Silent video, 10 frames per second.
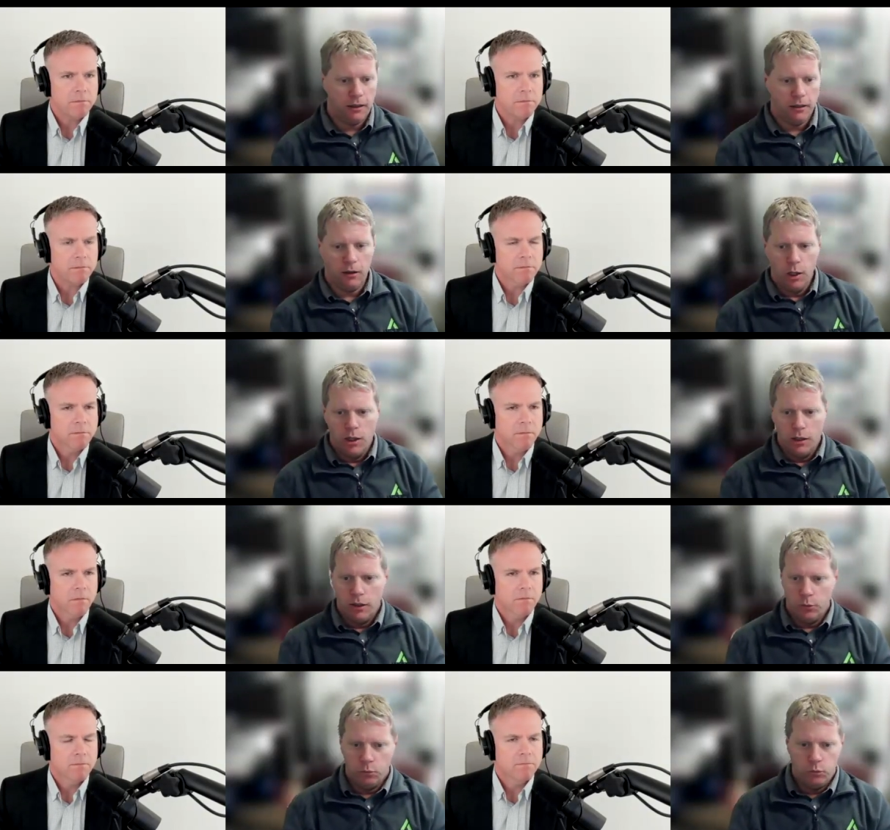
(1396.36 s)
Speaker 1: and,
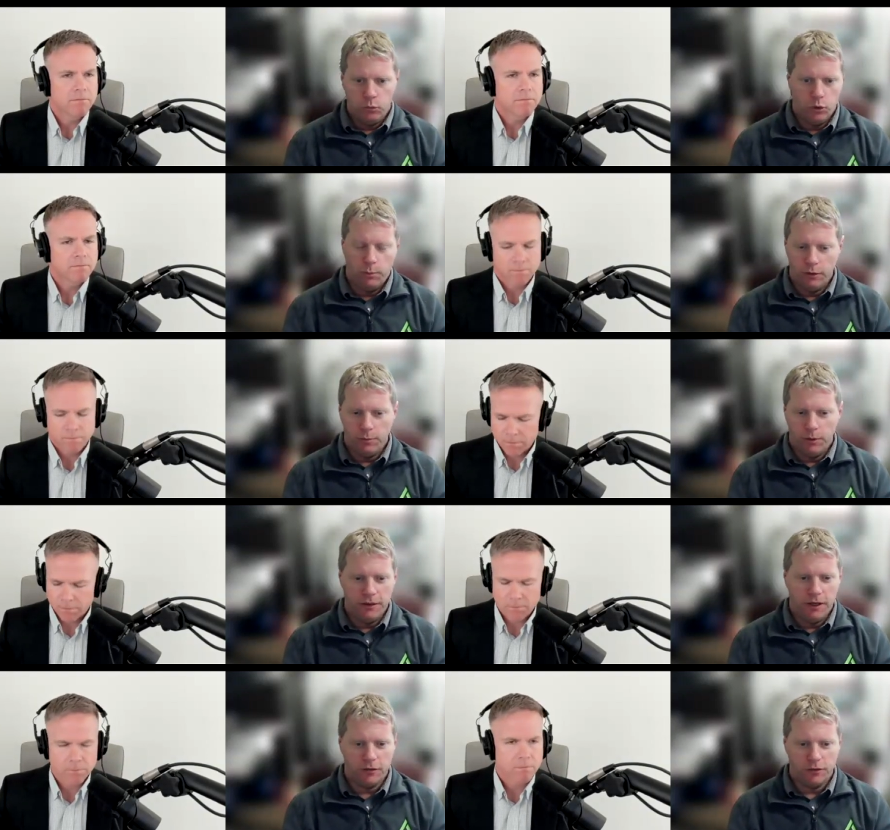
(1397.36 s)
and, you know, part of, part of the
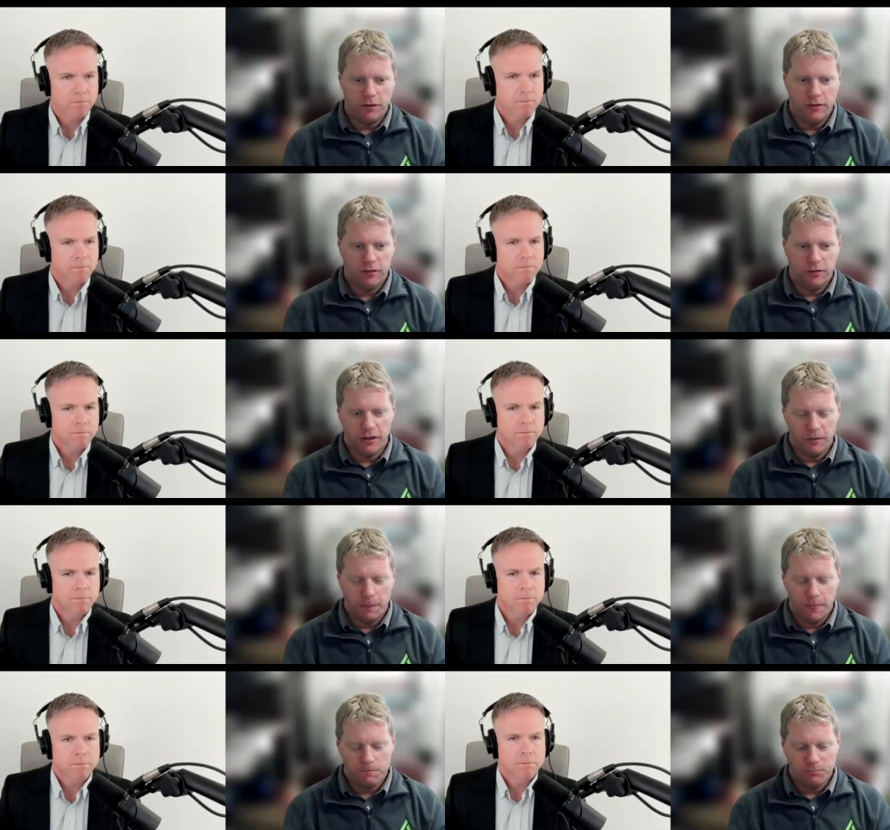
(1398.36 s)
exercise is like,
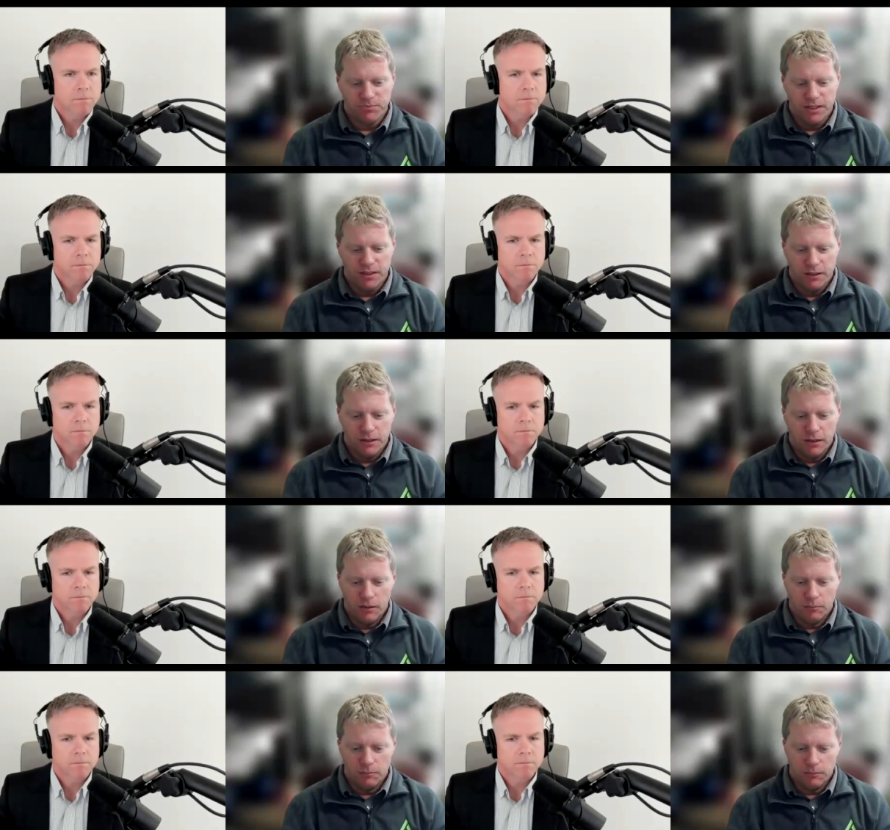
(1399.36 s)

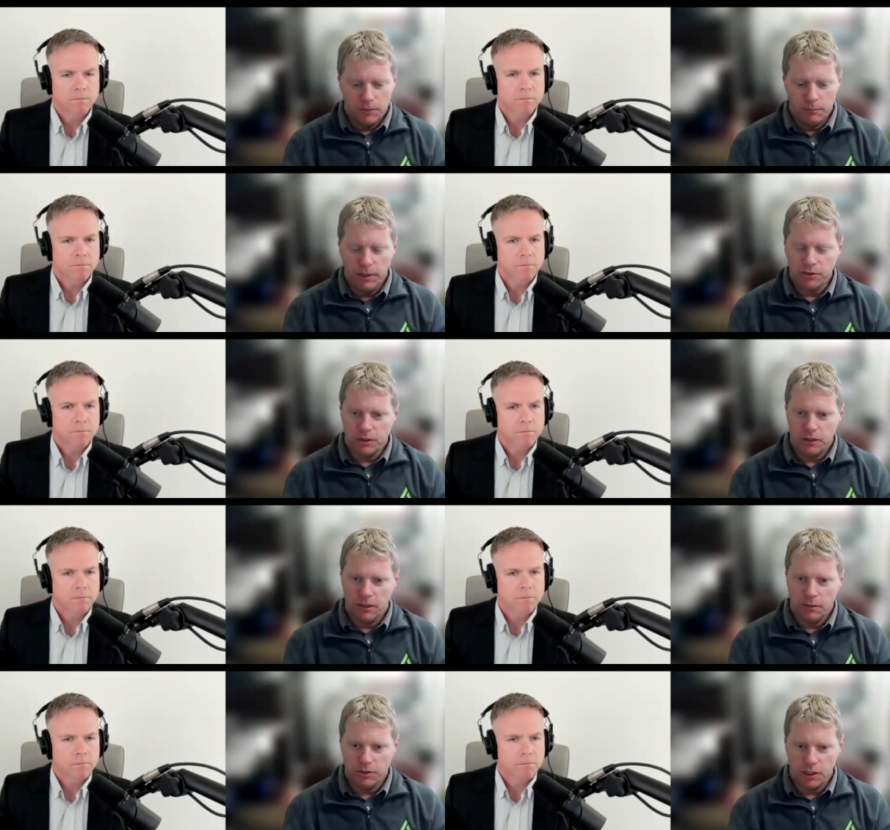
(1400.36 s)
um, I mentioned I
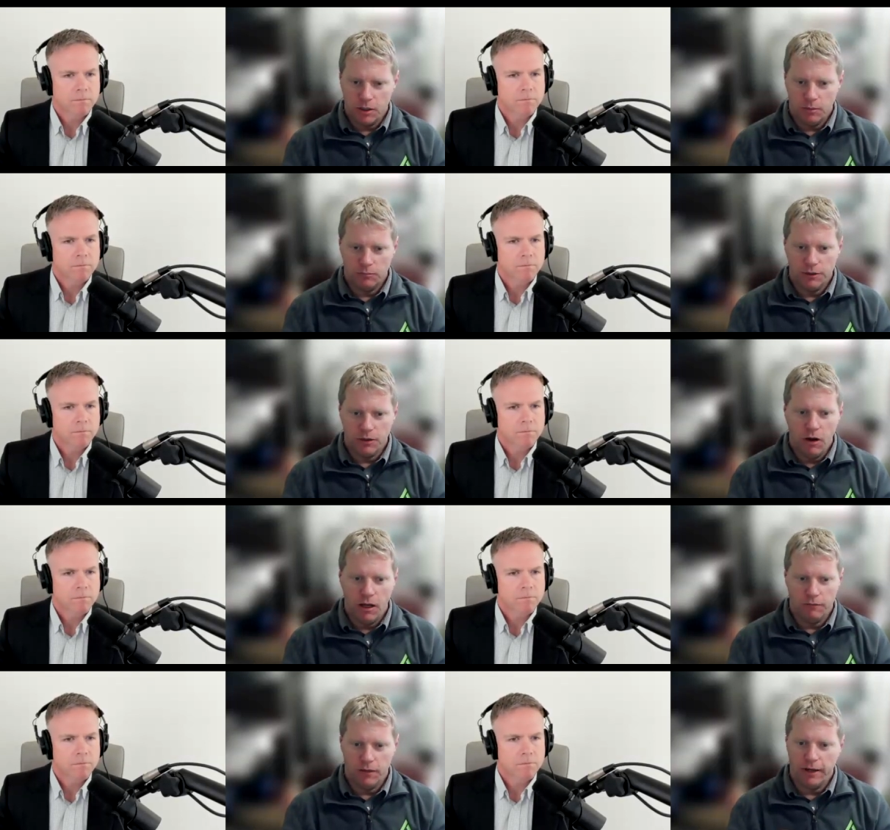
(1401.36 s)
mentioned how I'm really in awe
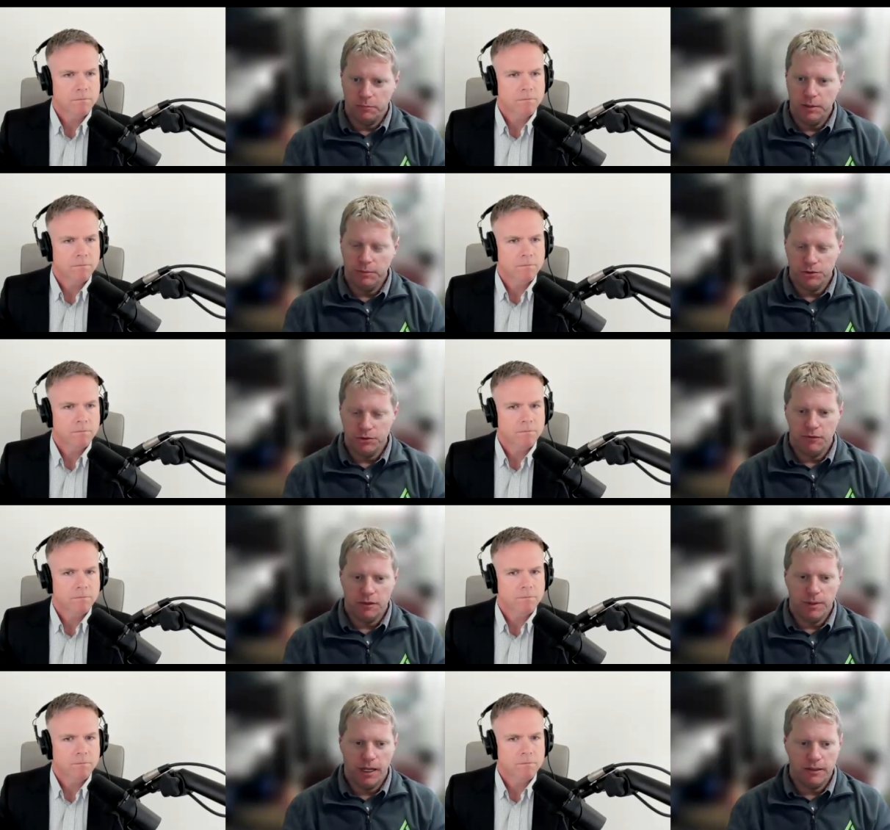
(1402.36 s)
of a lot of the people that you have on the
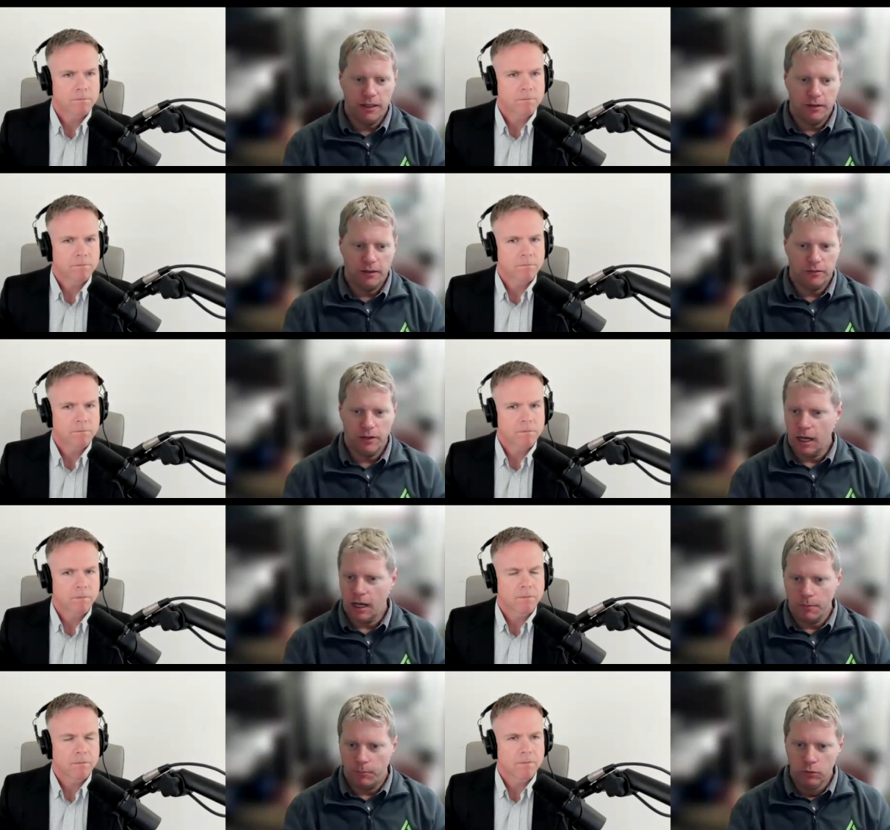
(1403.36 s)
podcast. Is like I,
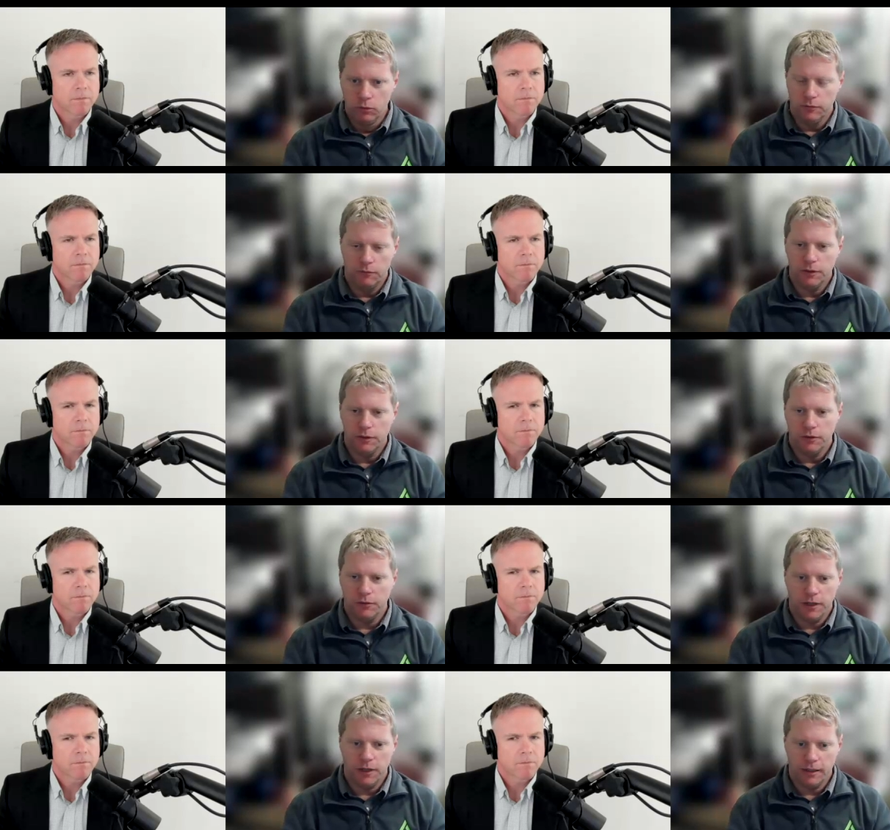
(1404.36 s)
have proven over the years
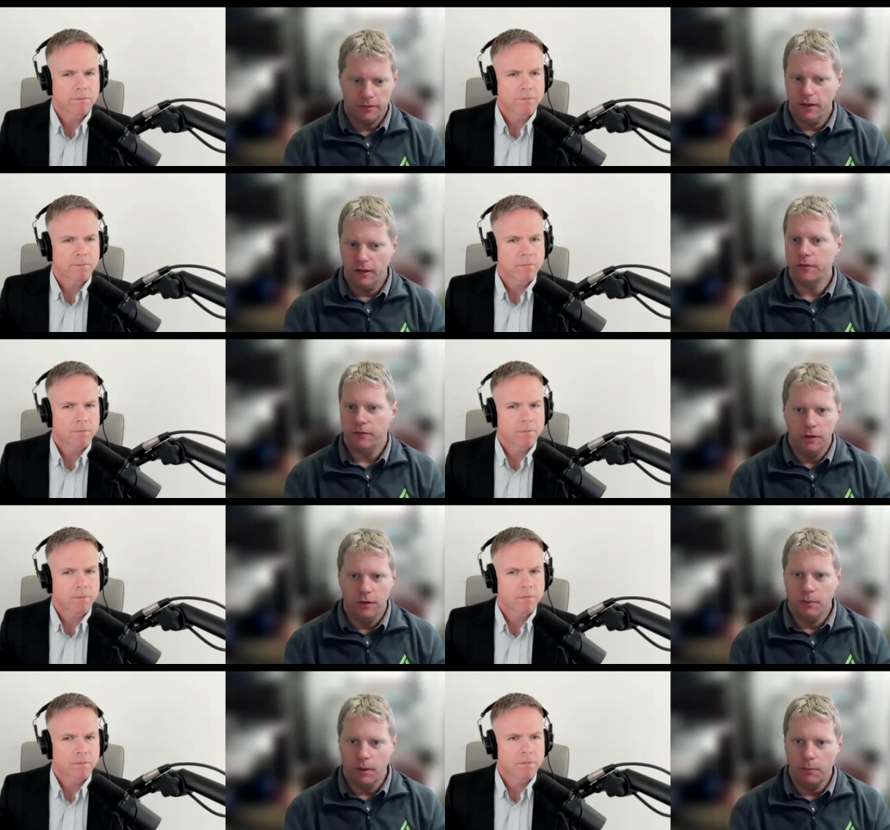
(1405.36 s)
that I can sell. You know,
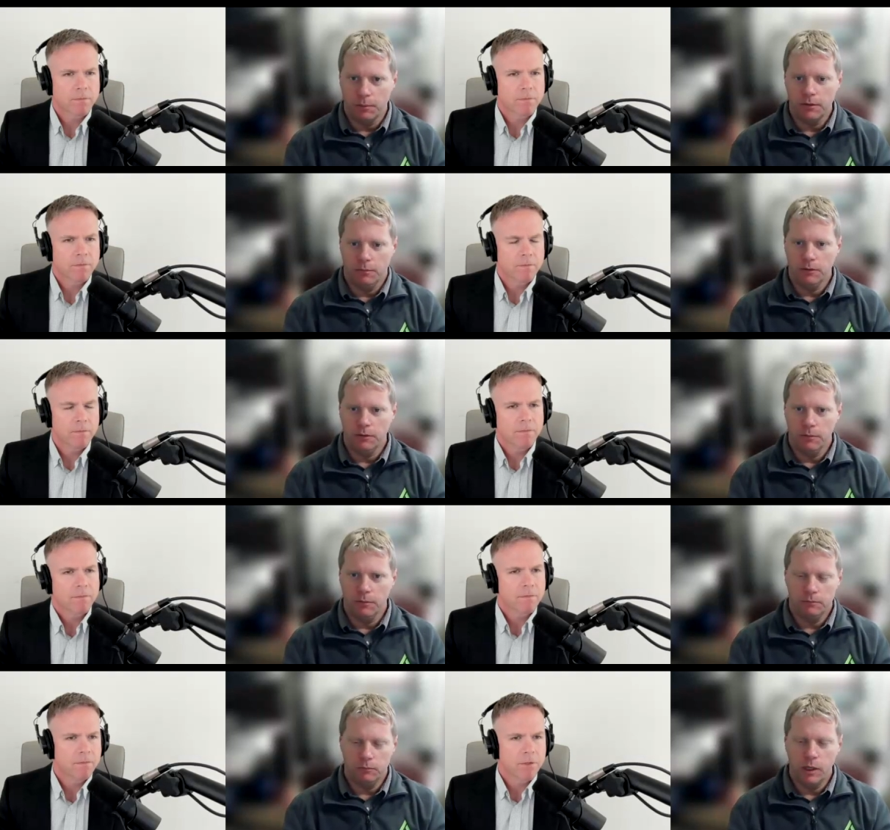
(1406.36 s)
I'm a, I'm a, I'm a
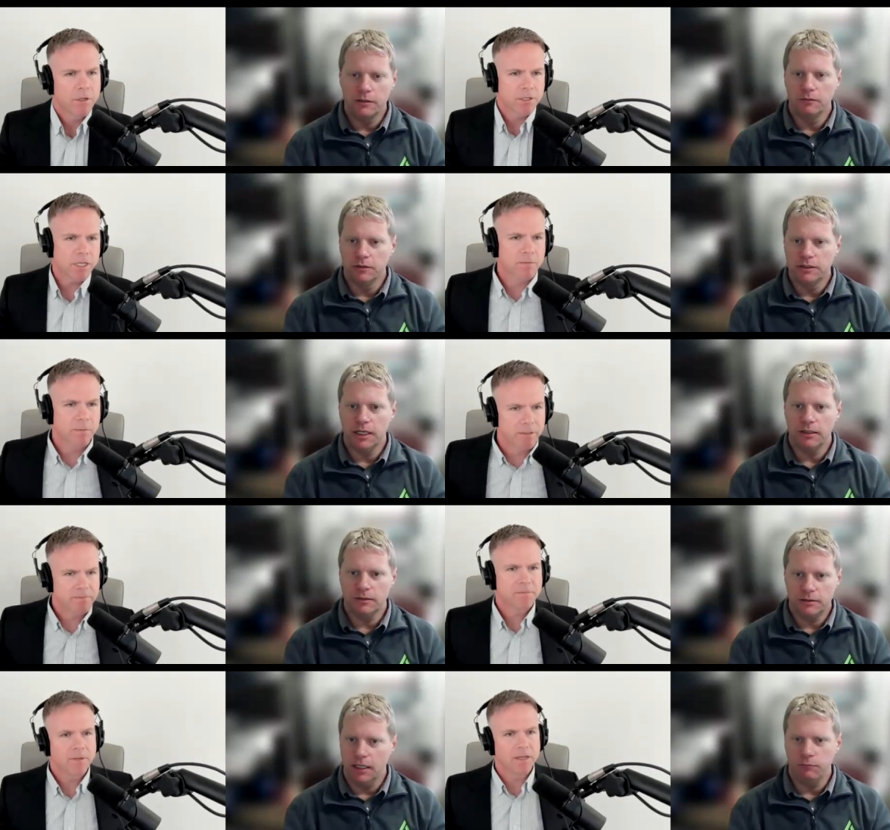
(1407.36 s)
relative, You're a salesman,
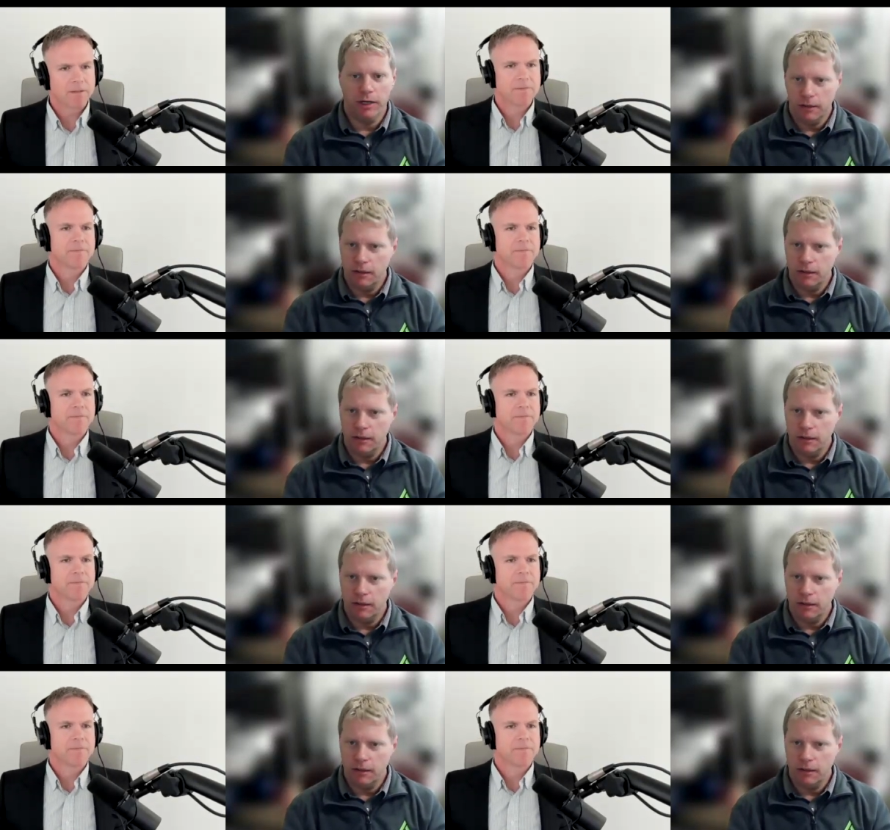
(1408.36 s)
oh, yeah. right?